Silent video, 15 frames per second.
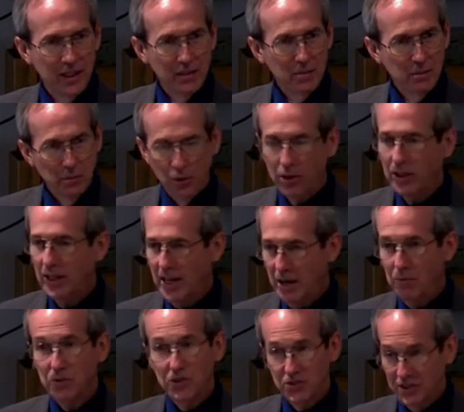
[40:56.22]
boy, I
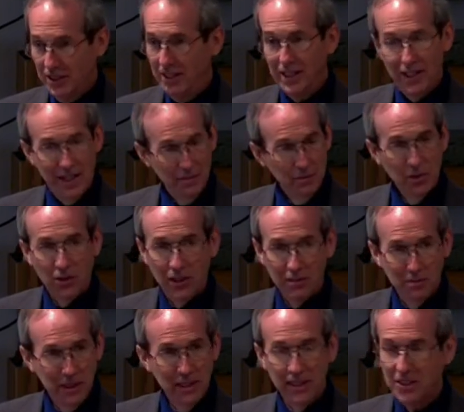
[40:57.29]
was, I'm going,
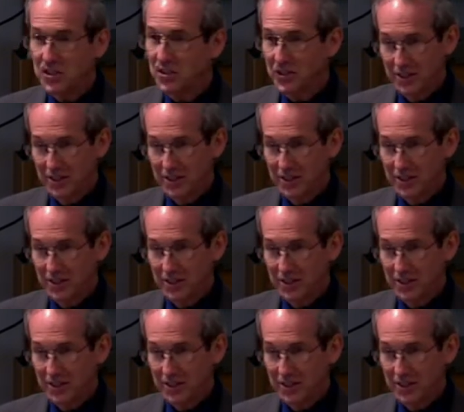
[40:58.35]
man, this is,